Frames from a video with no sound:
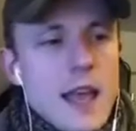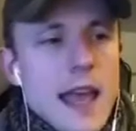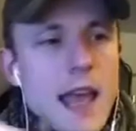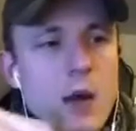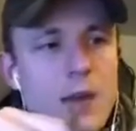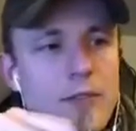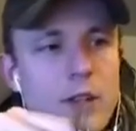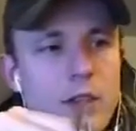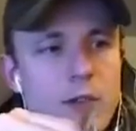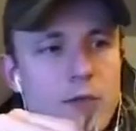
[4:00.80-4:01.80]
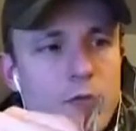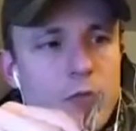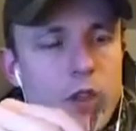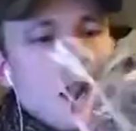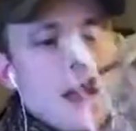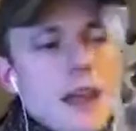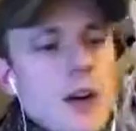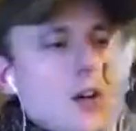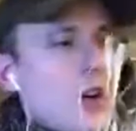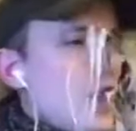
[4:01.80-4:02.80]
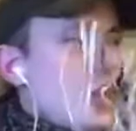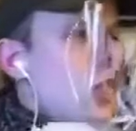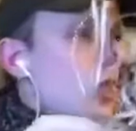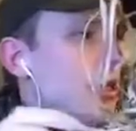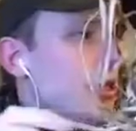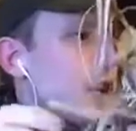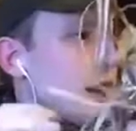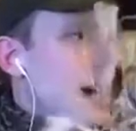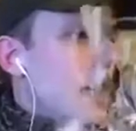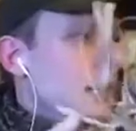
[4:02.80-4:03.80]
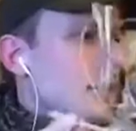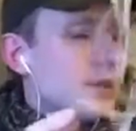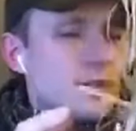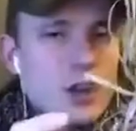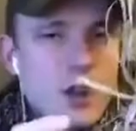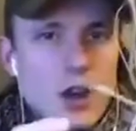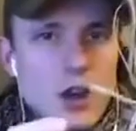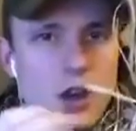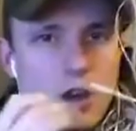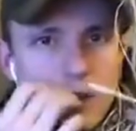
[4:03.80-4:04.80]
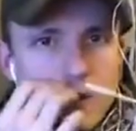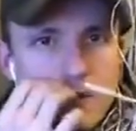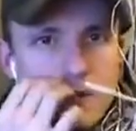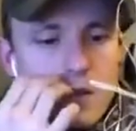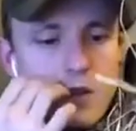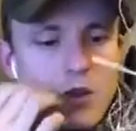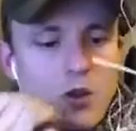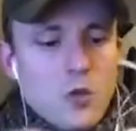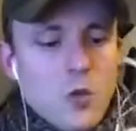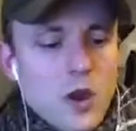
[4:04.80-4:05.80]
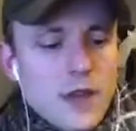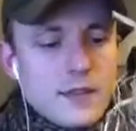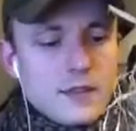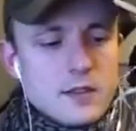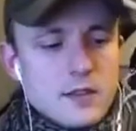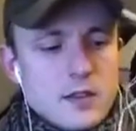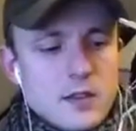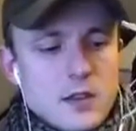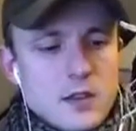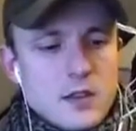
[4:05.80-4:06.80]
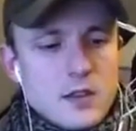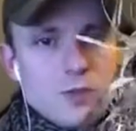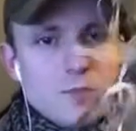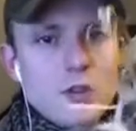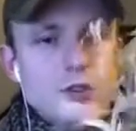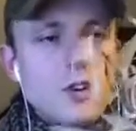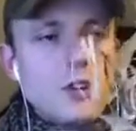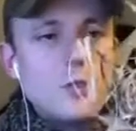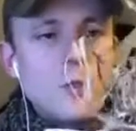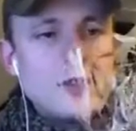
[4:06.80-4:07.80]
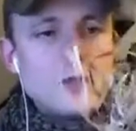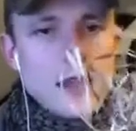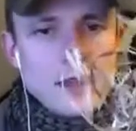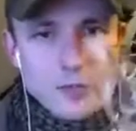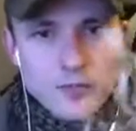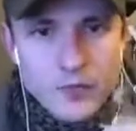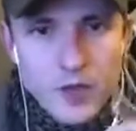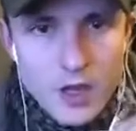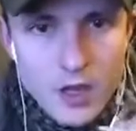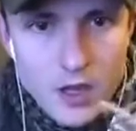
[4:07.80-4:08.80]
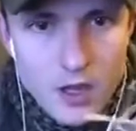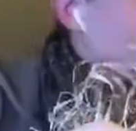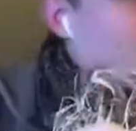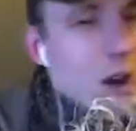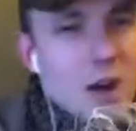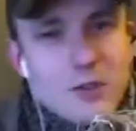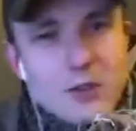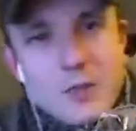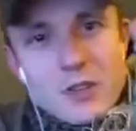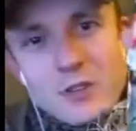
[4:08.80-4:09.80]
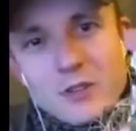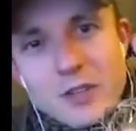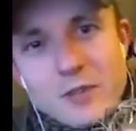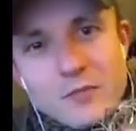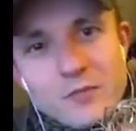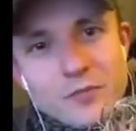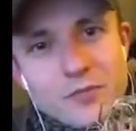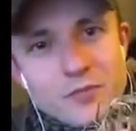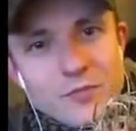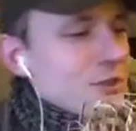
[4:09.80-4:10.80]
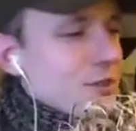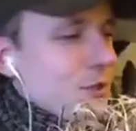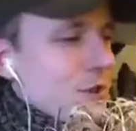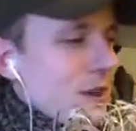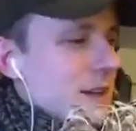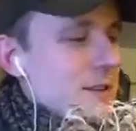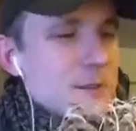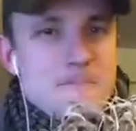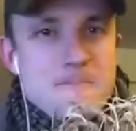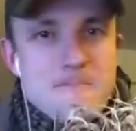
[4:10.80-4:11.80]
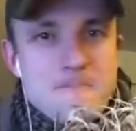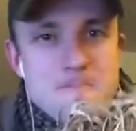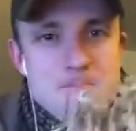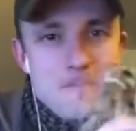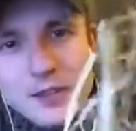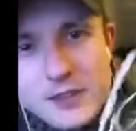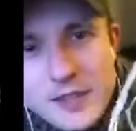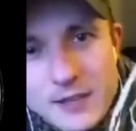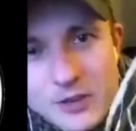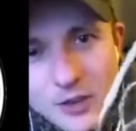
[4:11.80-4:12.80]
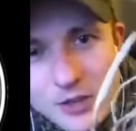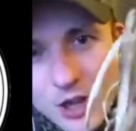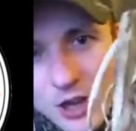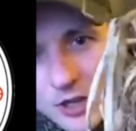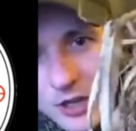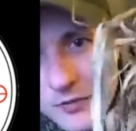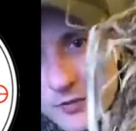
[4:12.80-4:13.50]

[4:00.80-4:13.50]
However, now the colours aren't quite spot on when you get them. So I've just been using spray paint. You can see it's got a darker